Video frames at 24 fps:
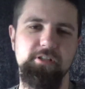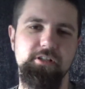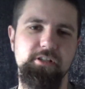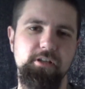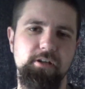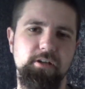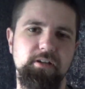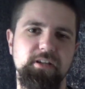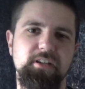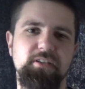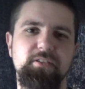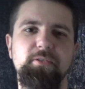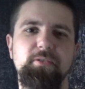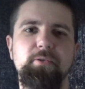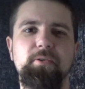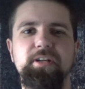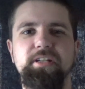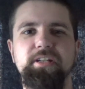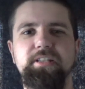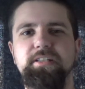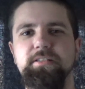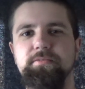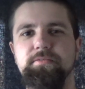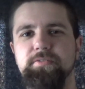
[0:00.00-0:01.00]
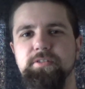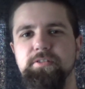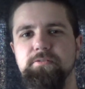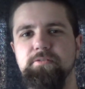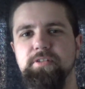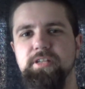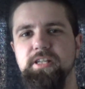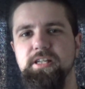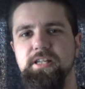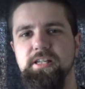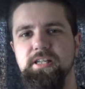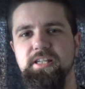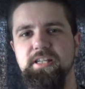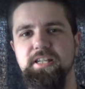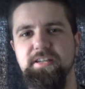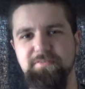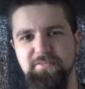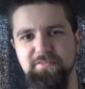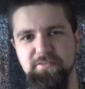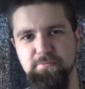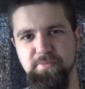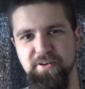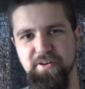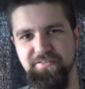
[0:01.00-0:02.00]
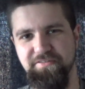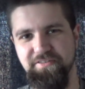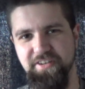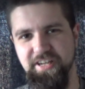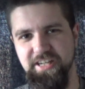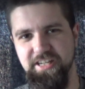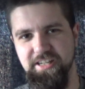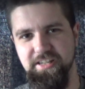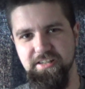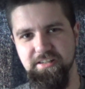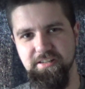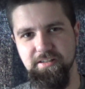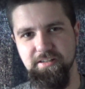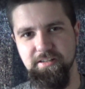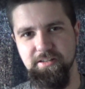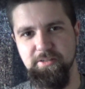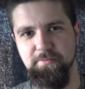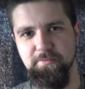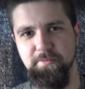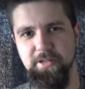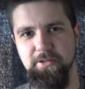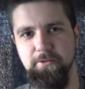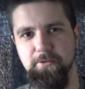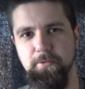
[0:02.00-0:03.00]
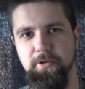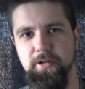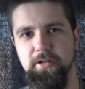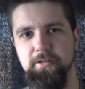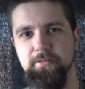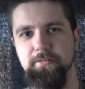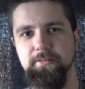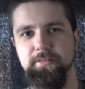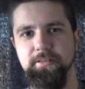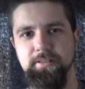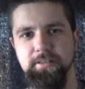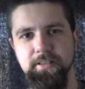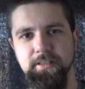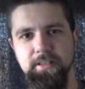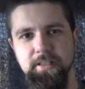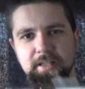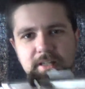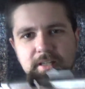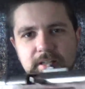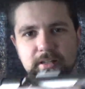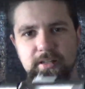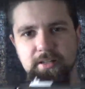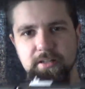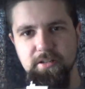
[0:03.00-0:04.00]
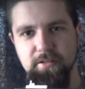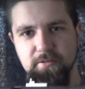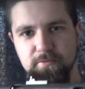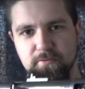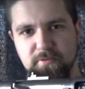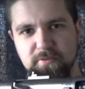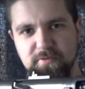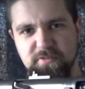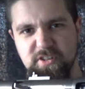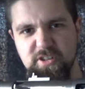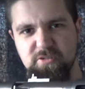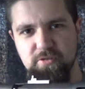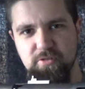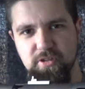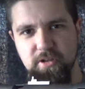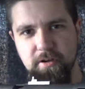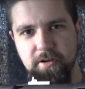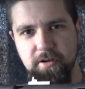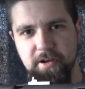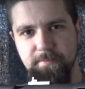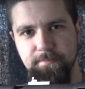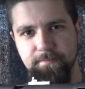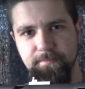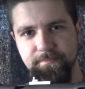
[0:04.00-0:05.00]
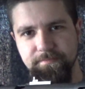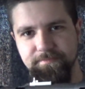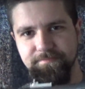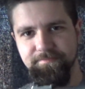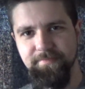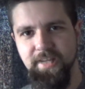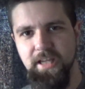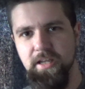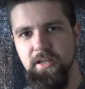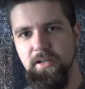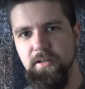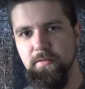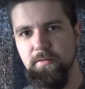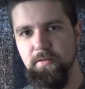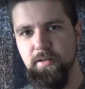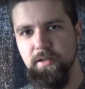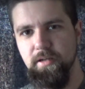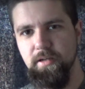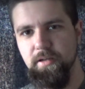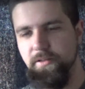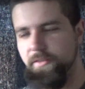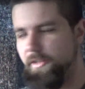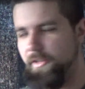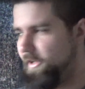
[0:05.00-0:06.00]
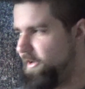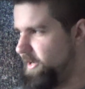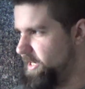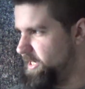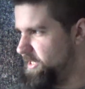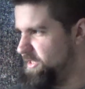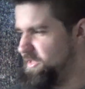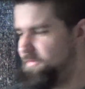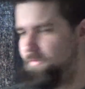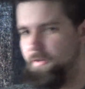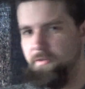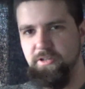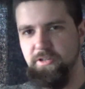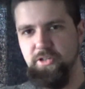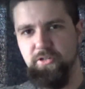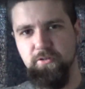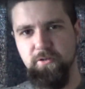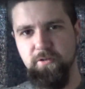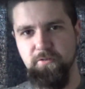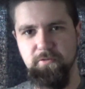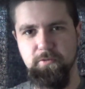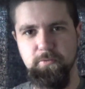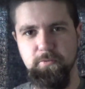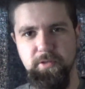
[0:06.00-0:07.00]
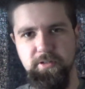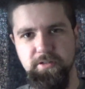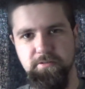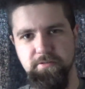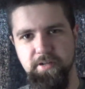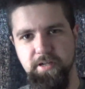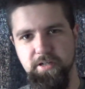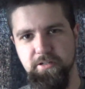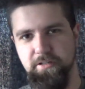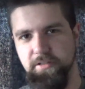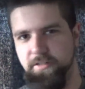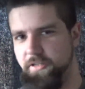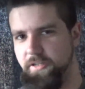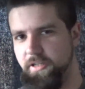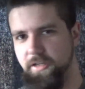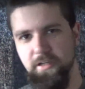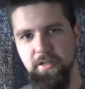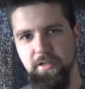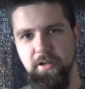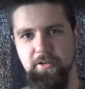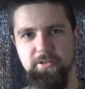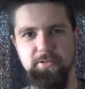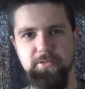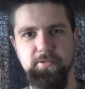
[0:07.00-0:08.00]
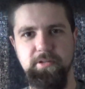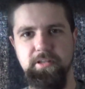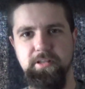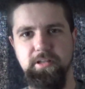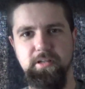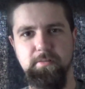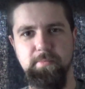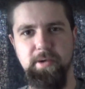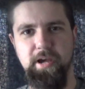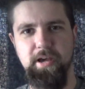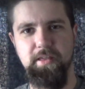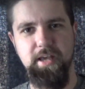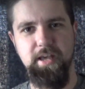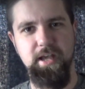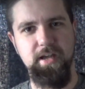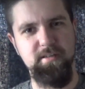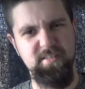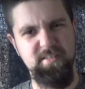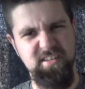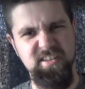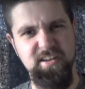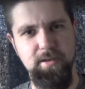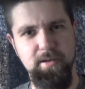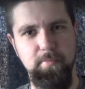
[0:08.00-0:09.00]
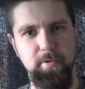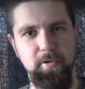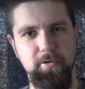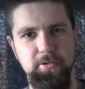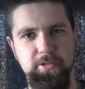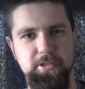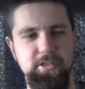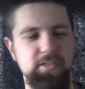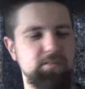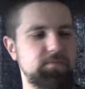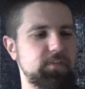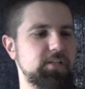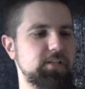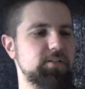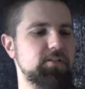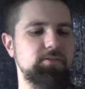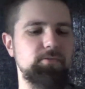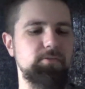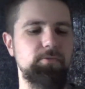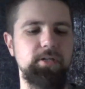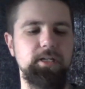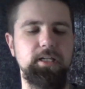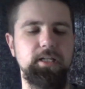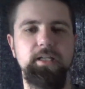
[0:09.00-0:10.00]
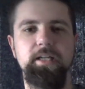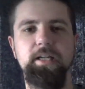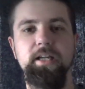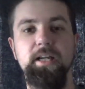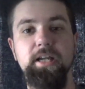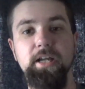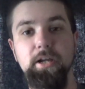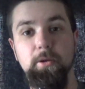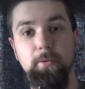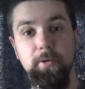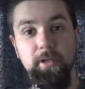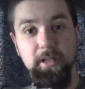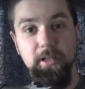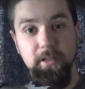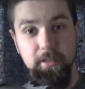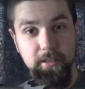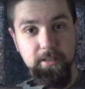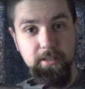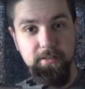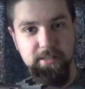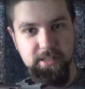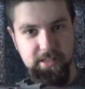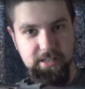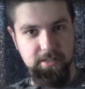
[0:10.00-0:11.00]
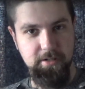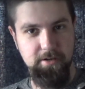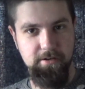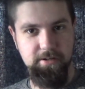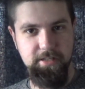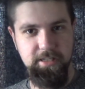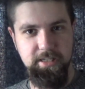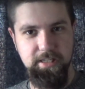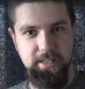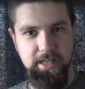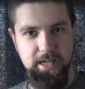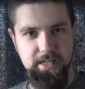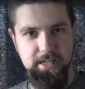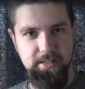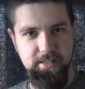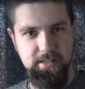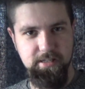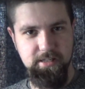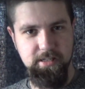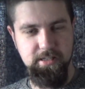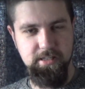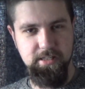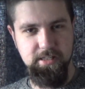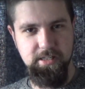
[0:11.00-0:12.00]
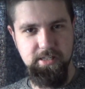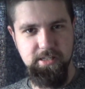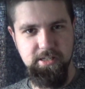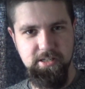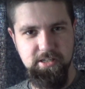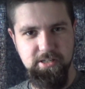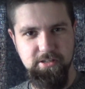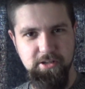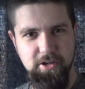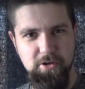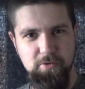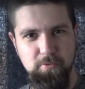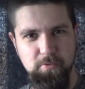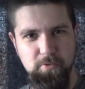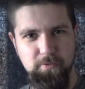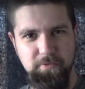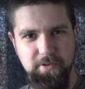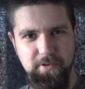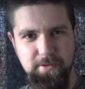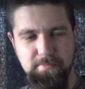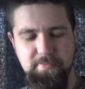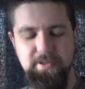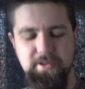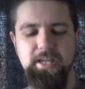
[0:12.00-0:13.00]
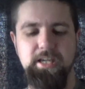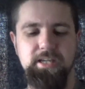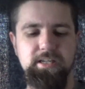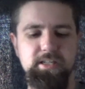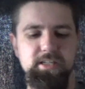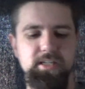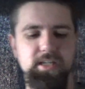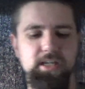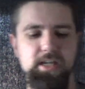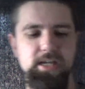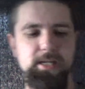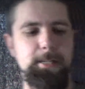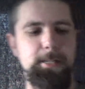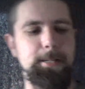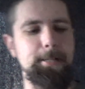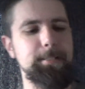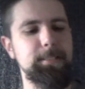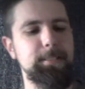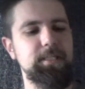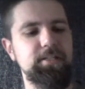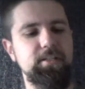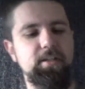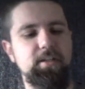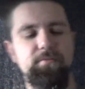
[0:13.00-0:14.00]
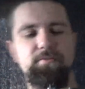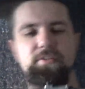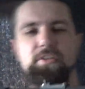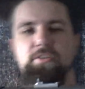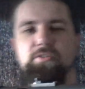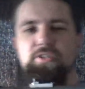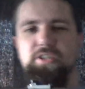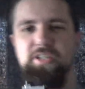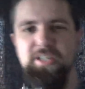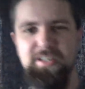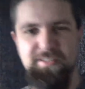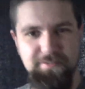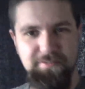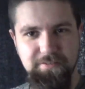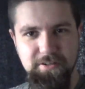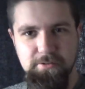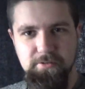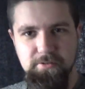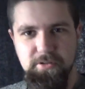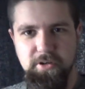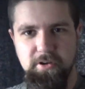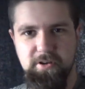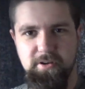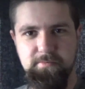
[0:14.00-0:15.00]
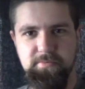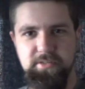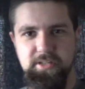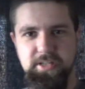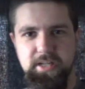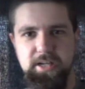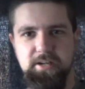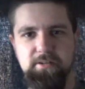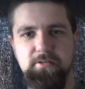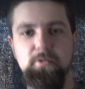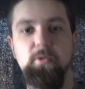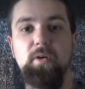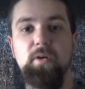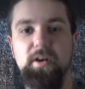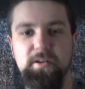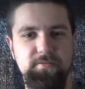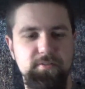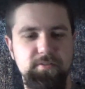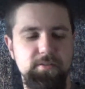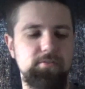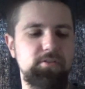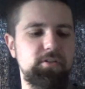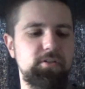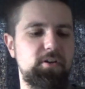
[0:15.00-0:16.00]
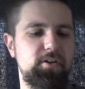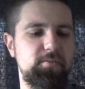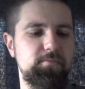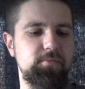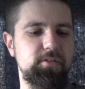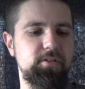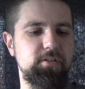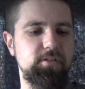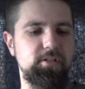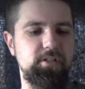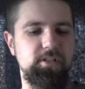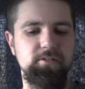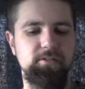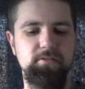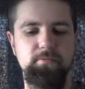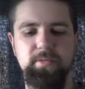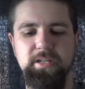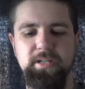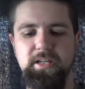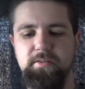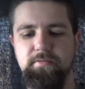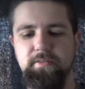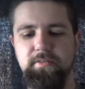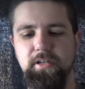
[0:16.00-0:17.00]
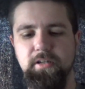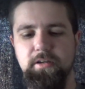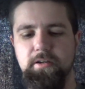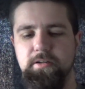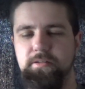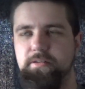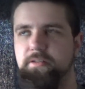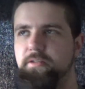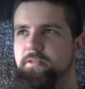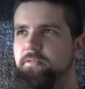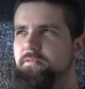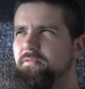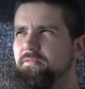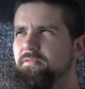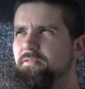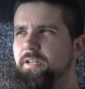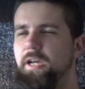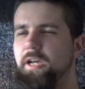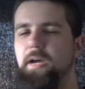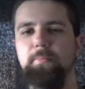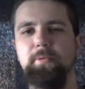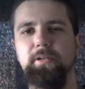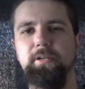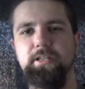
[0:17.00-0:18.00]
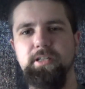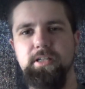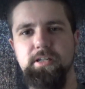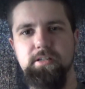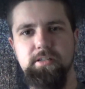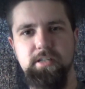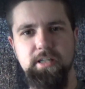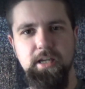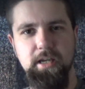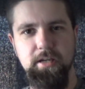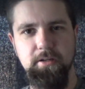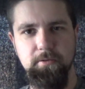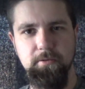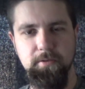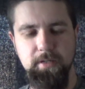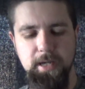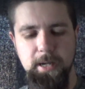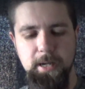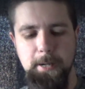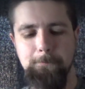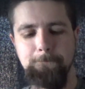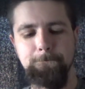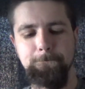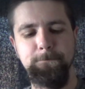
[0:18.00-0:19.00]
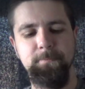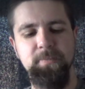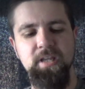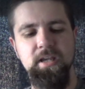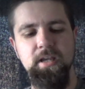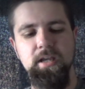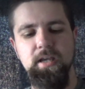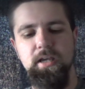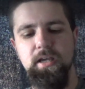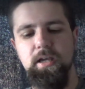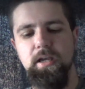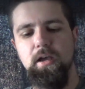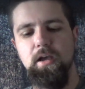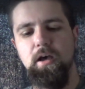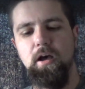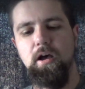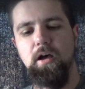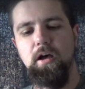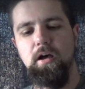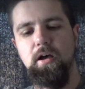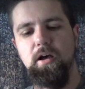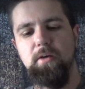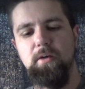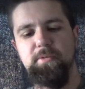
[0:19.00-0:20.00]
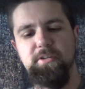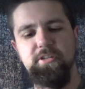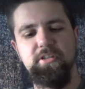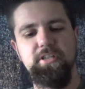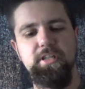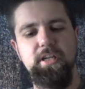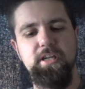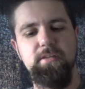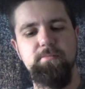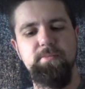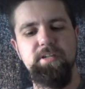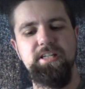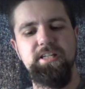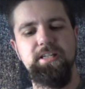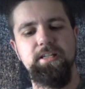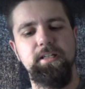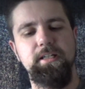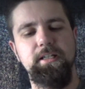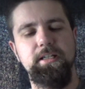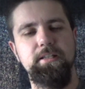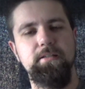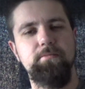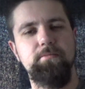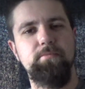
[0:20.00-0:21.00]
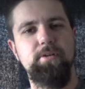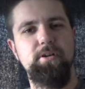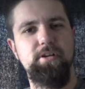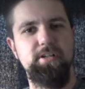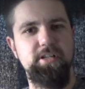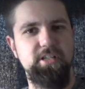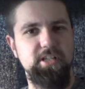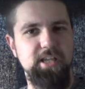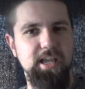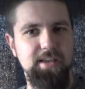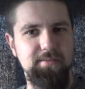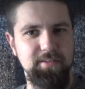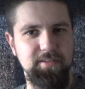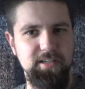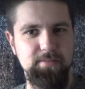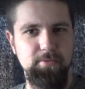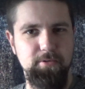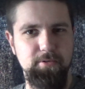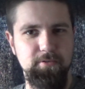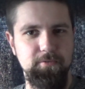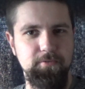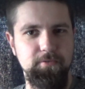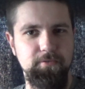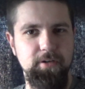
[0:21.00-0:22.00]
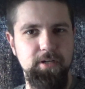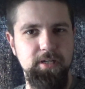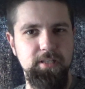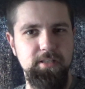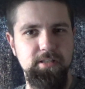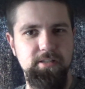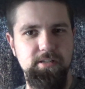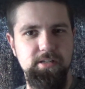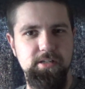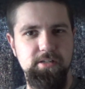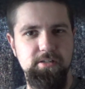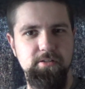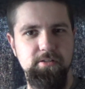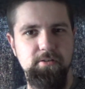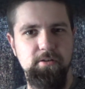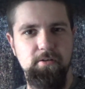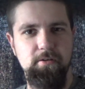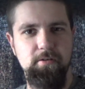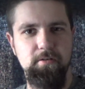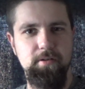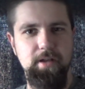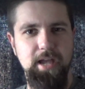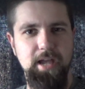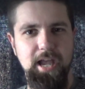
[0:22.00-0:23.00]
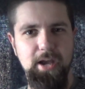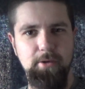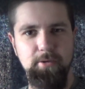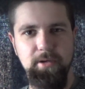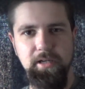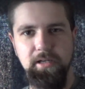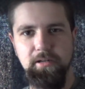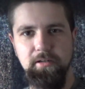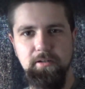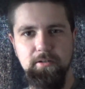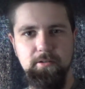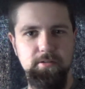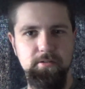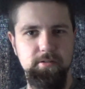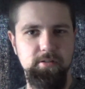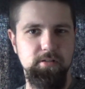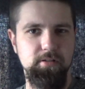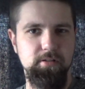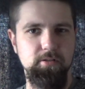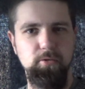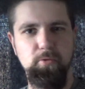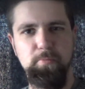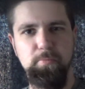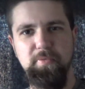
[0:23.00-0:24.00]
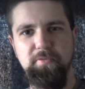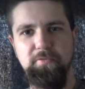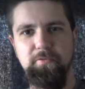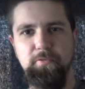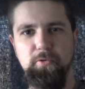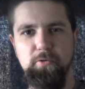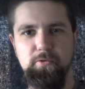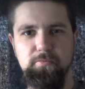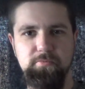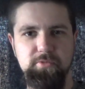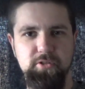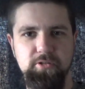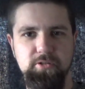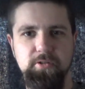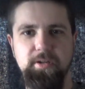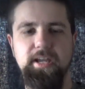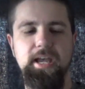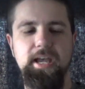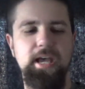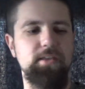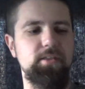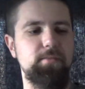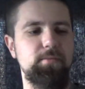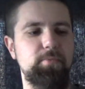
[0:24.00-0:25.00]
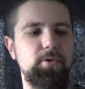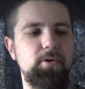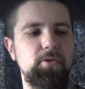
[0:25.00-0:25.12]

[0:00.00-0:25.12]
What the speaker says: Saga. Thought I'd give you the gift of my face. It's been a while. Review time. The lighting's very strong from one direction, can't do anything about that. Apologies if that's annoying. We're going to look at this guy today. This is the Snowwolf MP18. I've used it a few times now, quite a few times considerably over the last couple of years, getting on now. I must say immediately that mine is heavily modified. This is not how it looks or performs straight out of the